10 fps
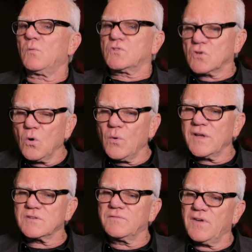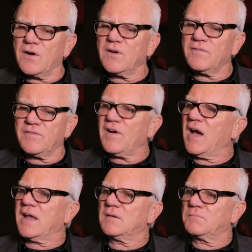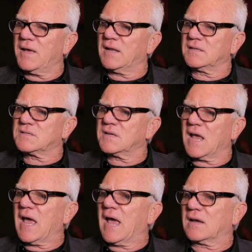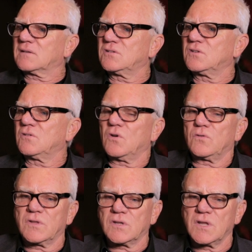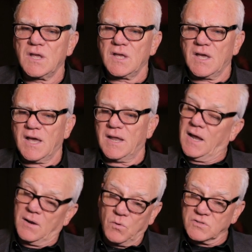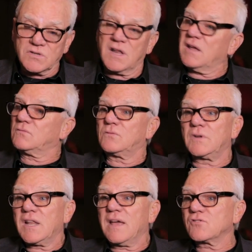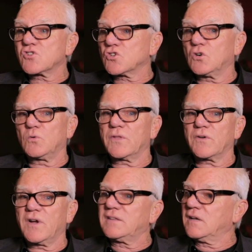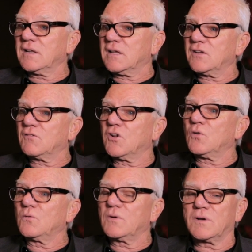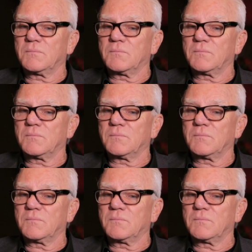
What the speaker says: it was always a very fine balancing act, you know. And I wasn't really ever sure whether I'd done it, you know.